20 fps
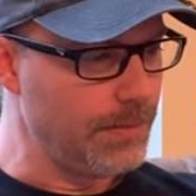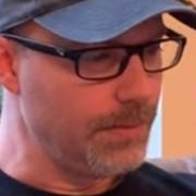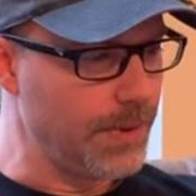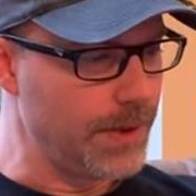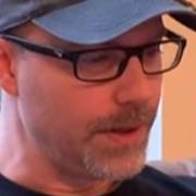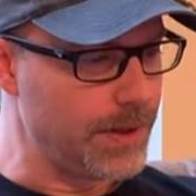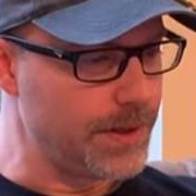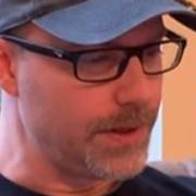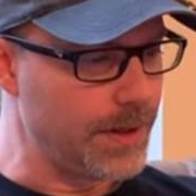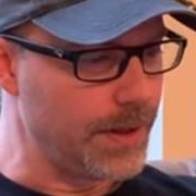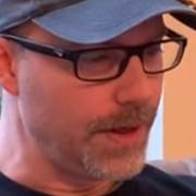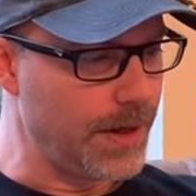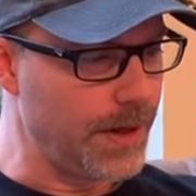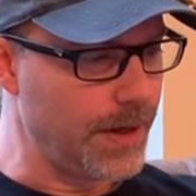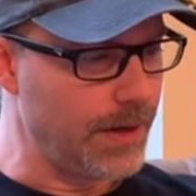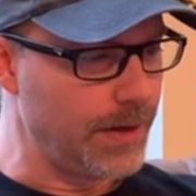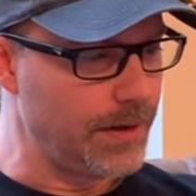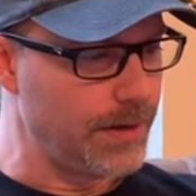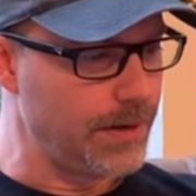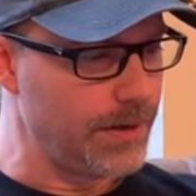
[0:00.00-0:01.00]
but
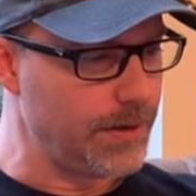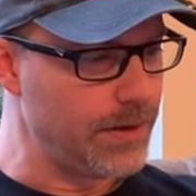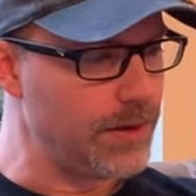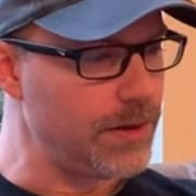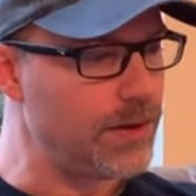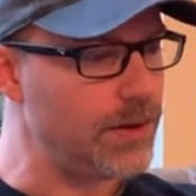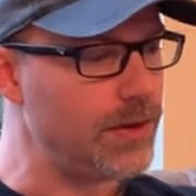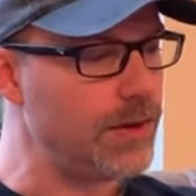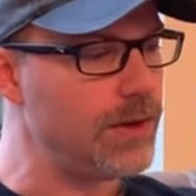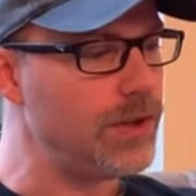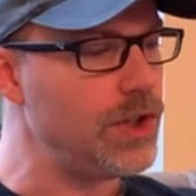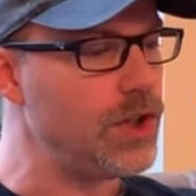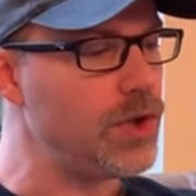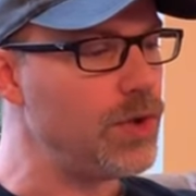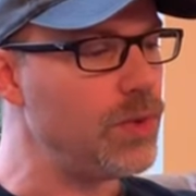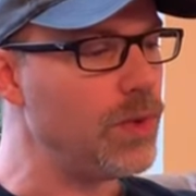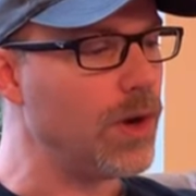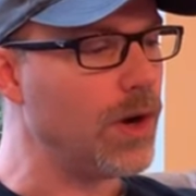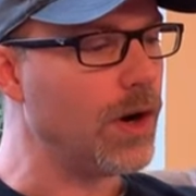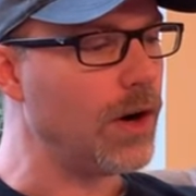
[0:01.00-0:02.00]
uh,
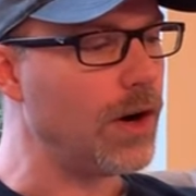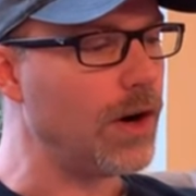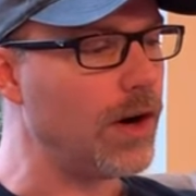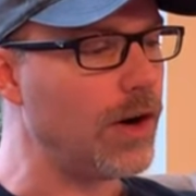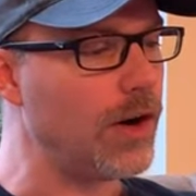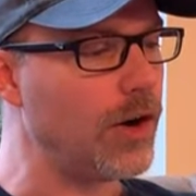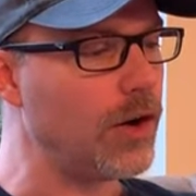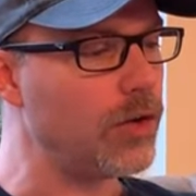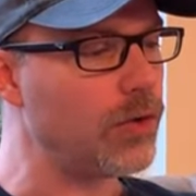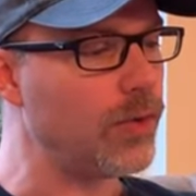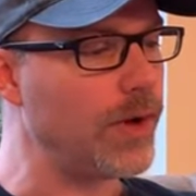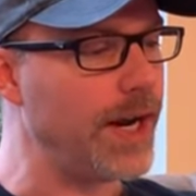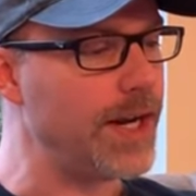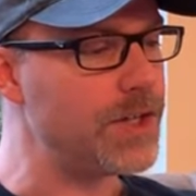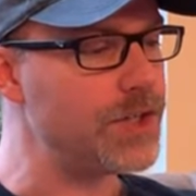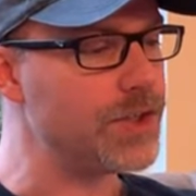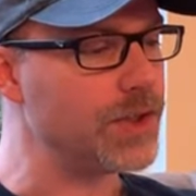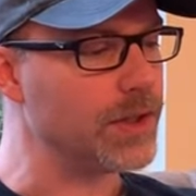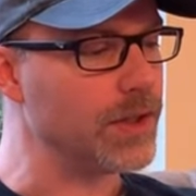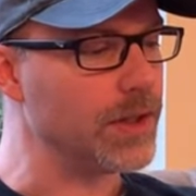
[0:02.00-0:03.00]
you are
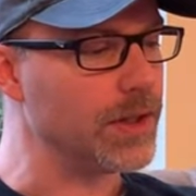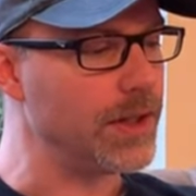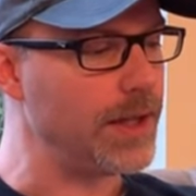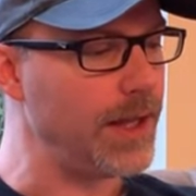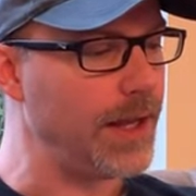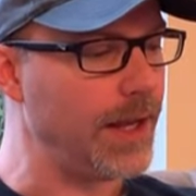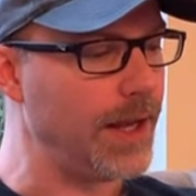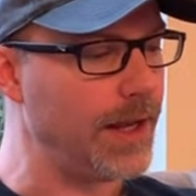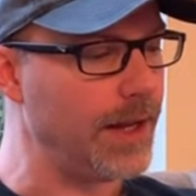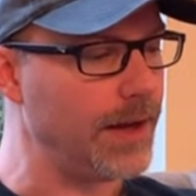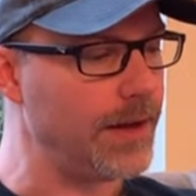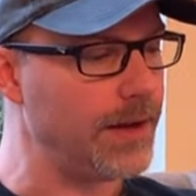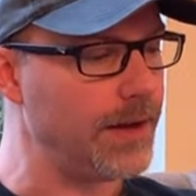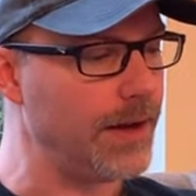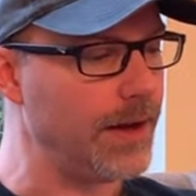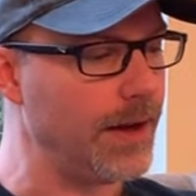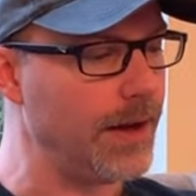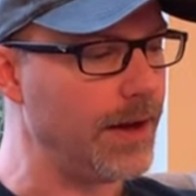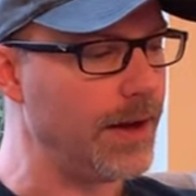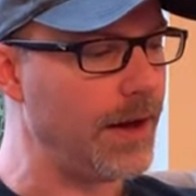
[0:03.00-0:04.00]
Rachel, and
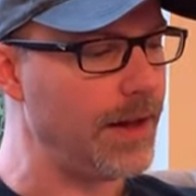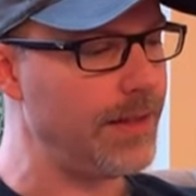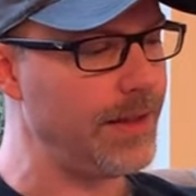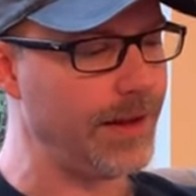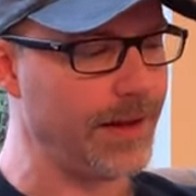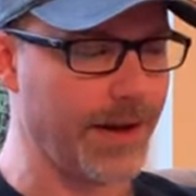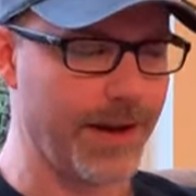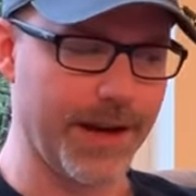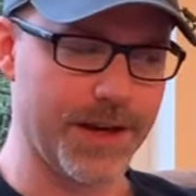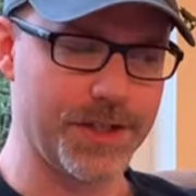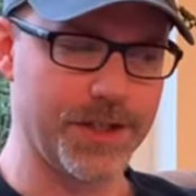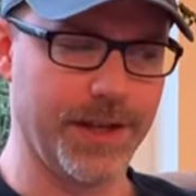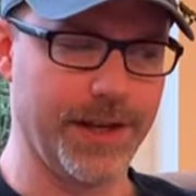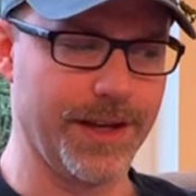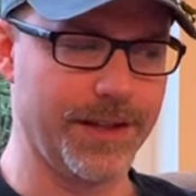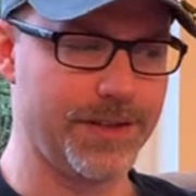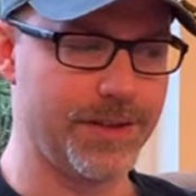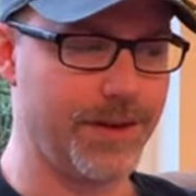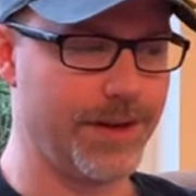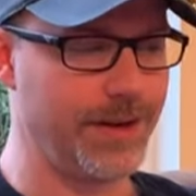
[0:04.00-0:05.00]
uh, I think I actually
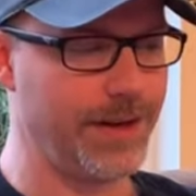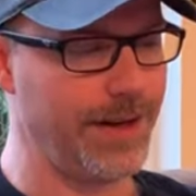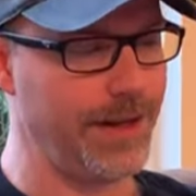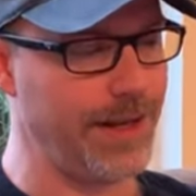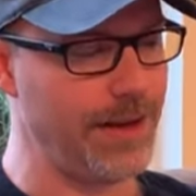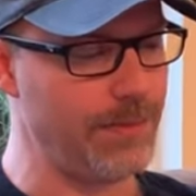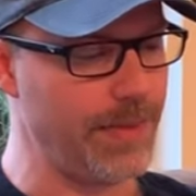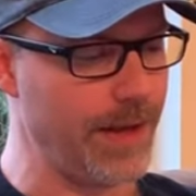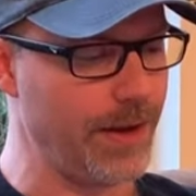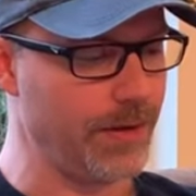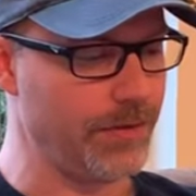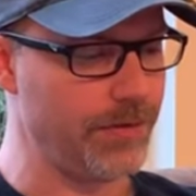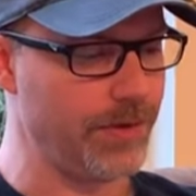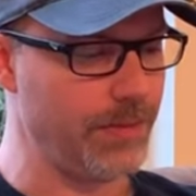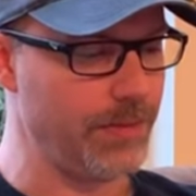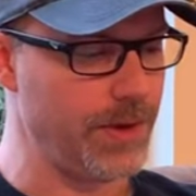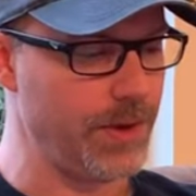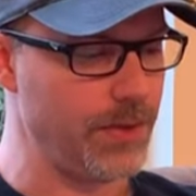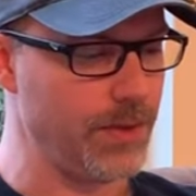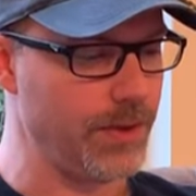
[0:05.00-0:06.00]
answered an email
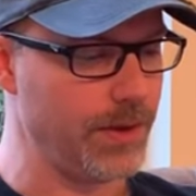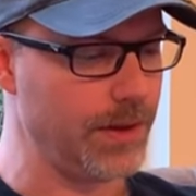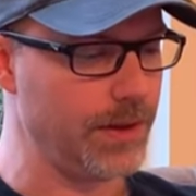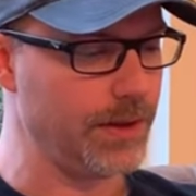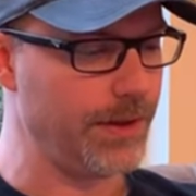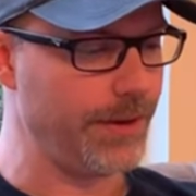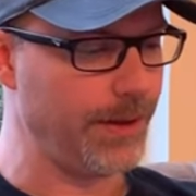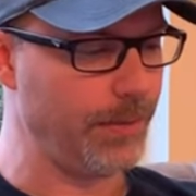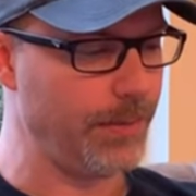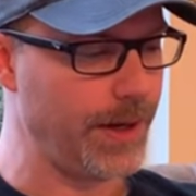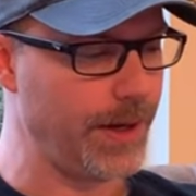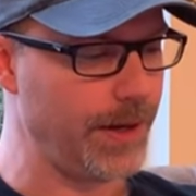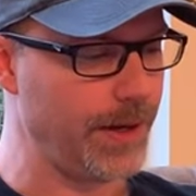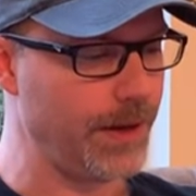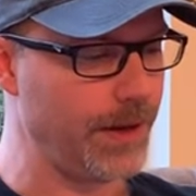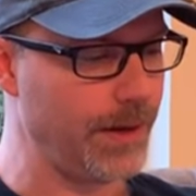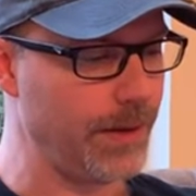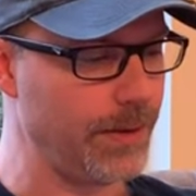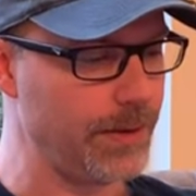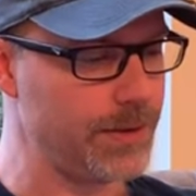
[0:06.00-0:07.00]
from you a little bit
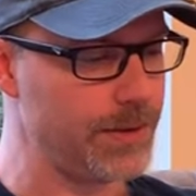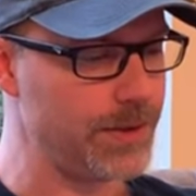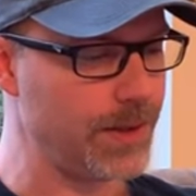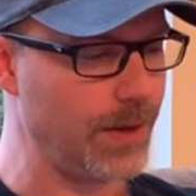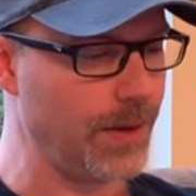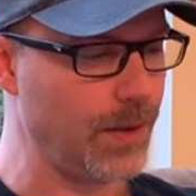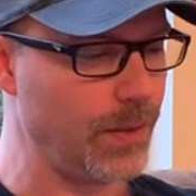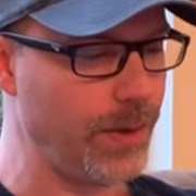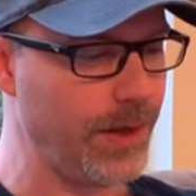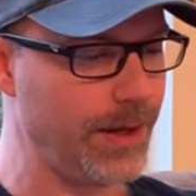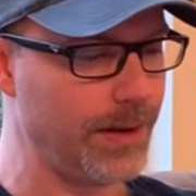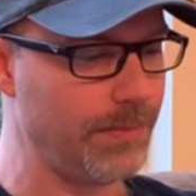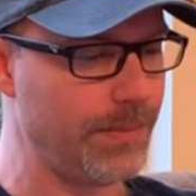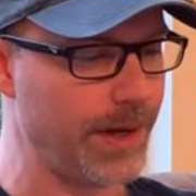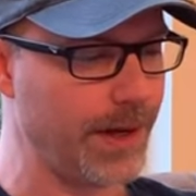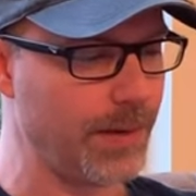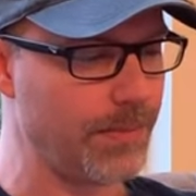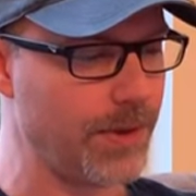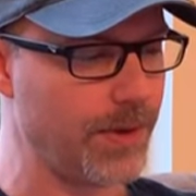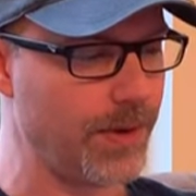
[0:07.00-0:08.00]
ago, so we can
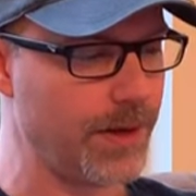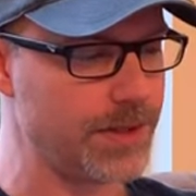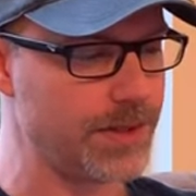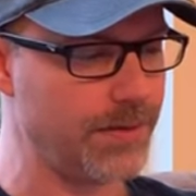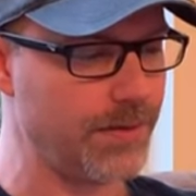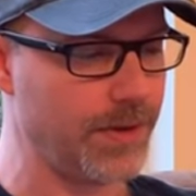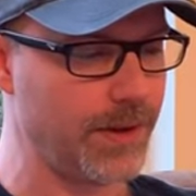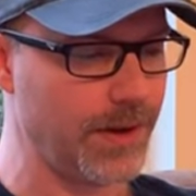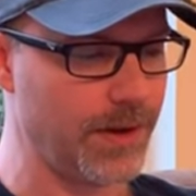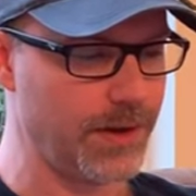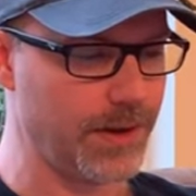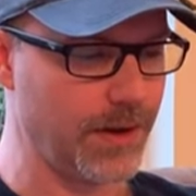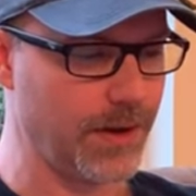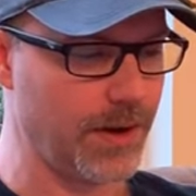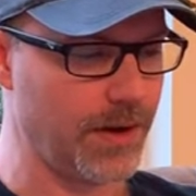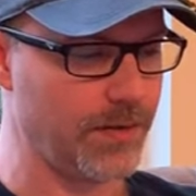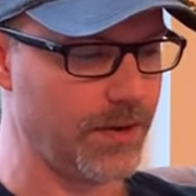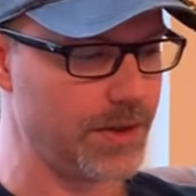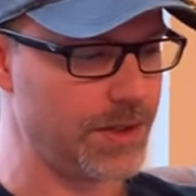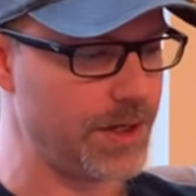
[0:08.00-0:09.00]
pick up the rest of the
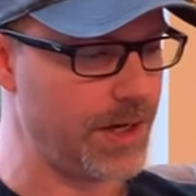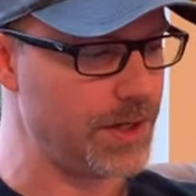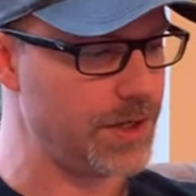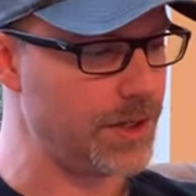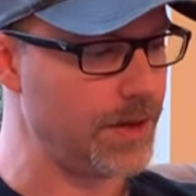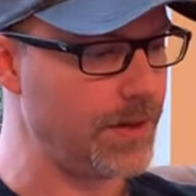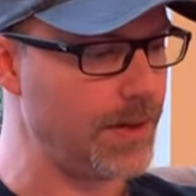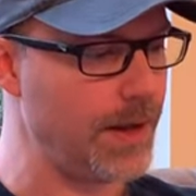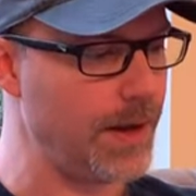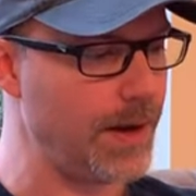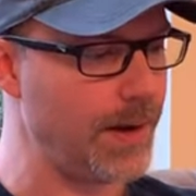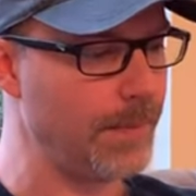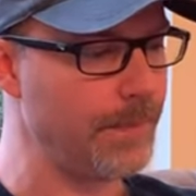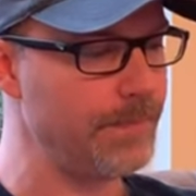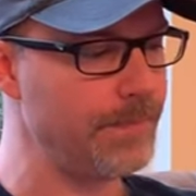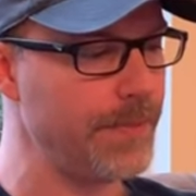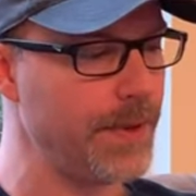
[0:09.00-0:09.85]
conversation there.